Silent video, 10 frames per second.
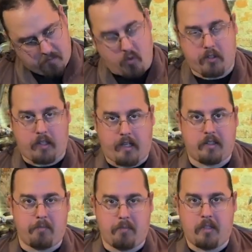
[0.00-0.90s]
more like
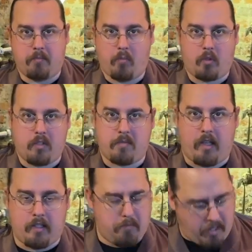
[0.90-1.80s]
the models
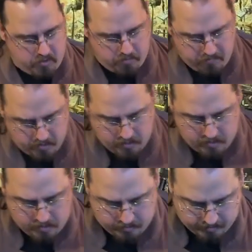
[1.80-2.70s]
made in Belgium,
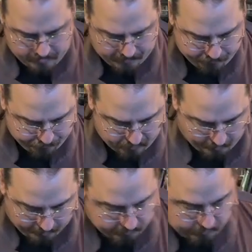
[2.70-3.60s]

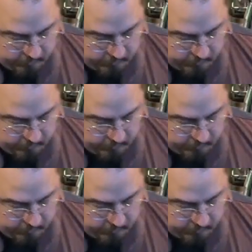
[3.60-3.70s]
and